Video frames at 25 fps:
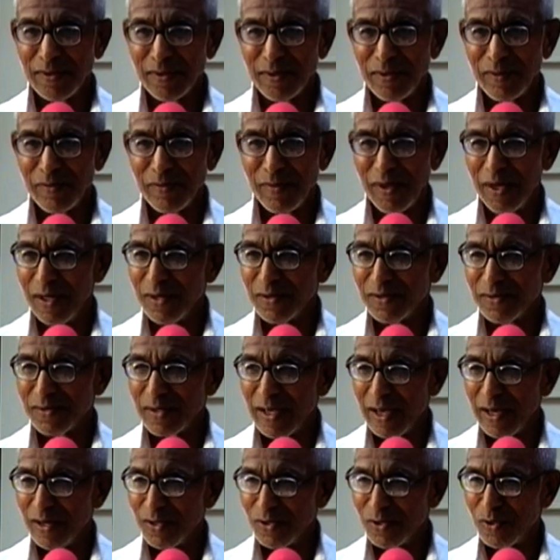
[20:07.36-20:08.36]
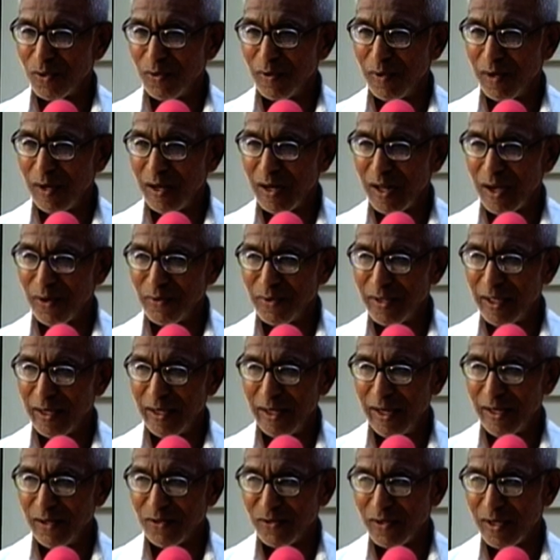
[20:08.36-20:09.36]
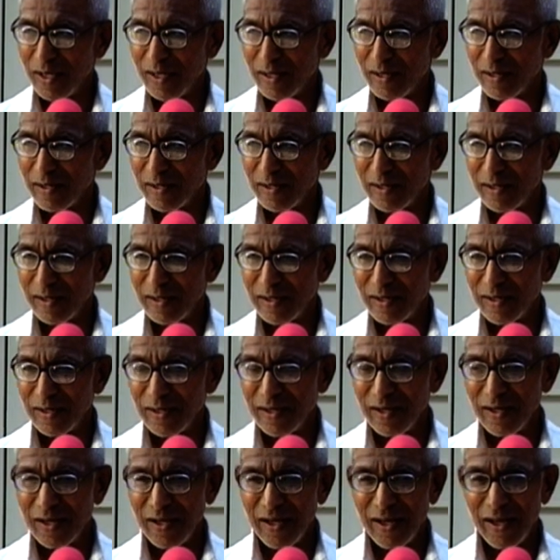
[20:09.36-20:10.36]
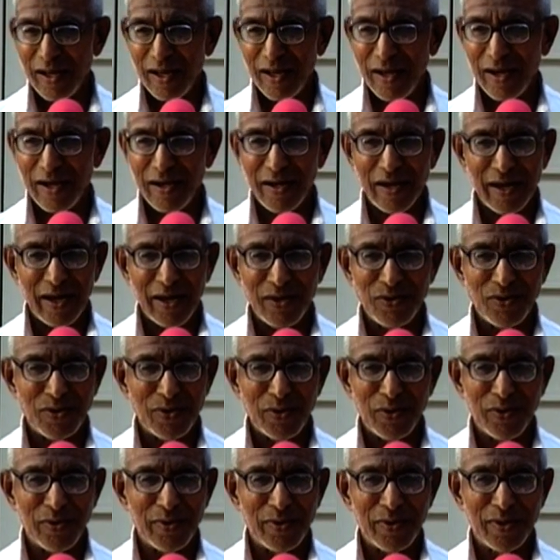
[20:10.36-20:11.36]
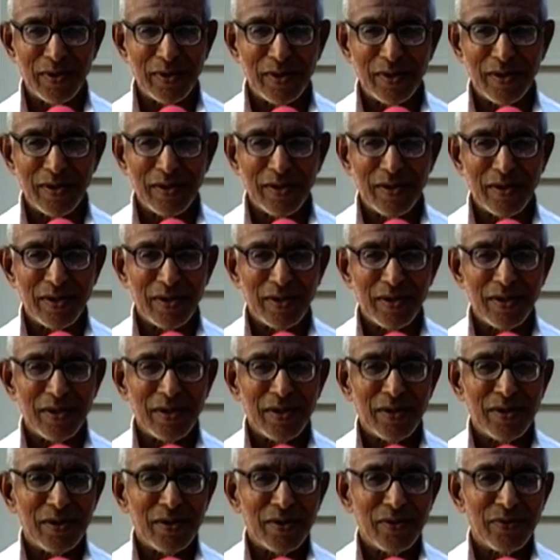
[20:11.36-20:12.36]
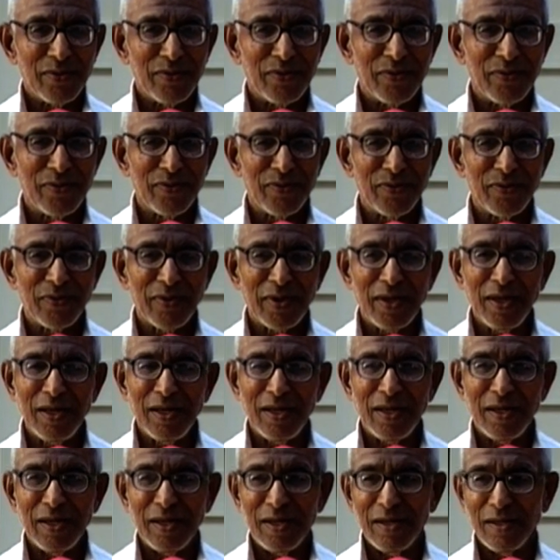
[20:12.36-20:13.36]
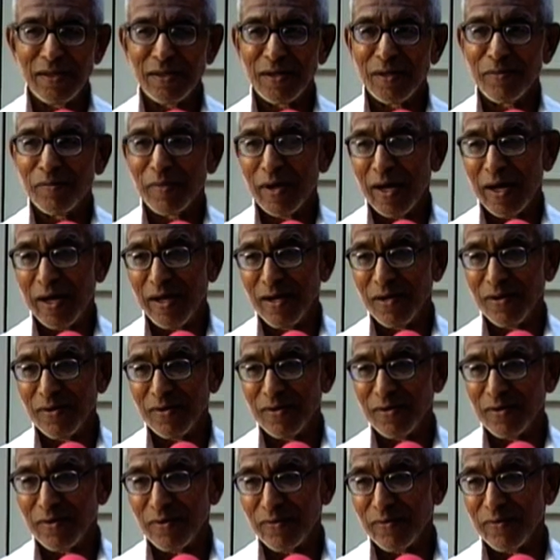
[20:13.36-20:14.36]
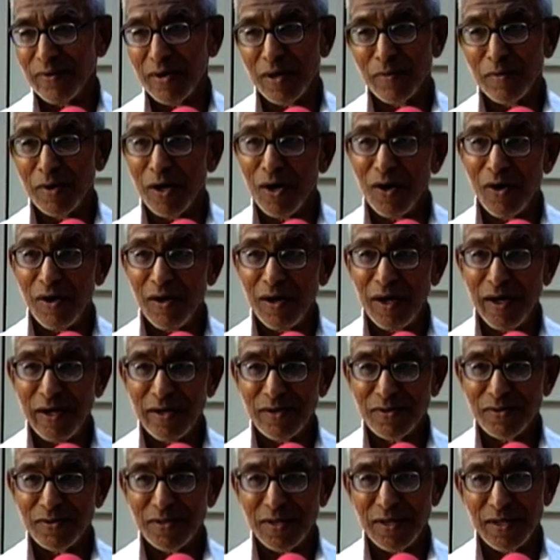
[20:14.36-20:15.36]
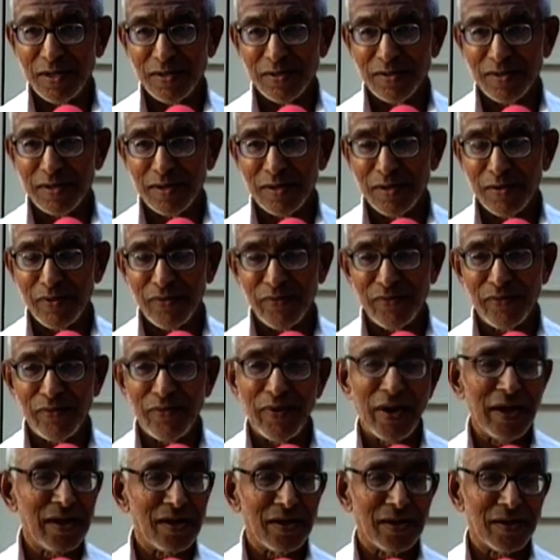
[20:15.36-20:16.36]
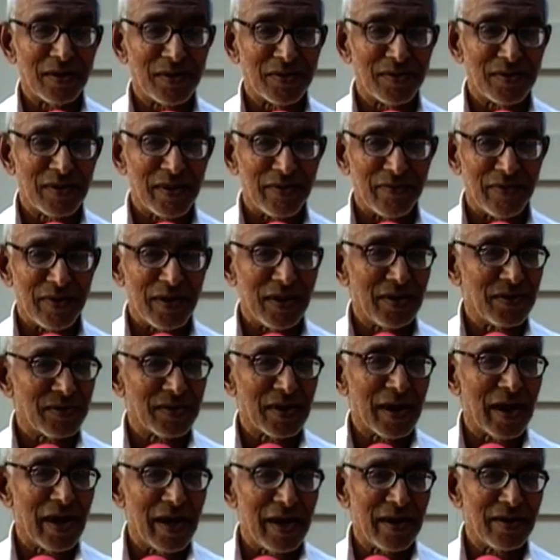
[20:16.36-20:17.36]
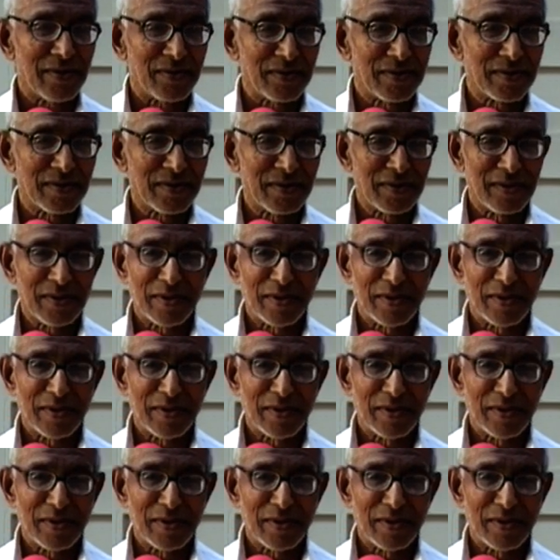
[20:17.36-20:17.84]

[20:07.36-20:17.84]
Means I should love the nature and I should free the mind from all its fetters of desires.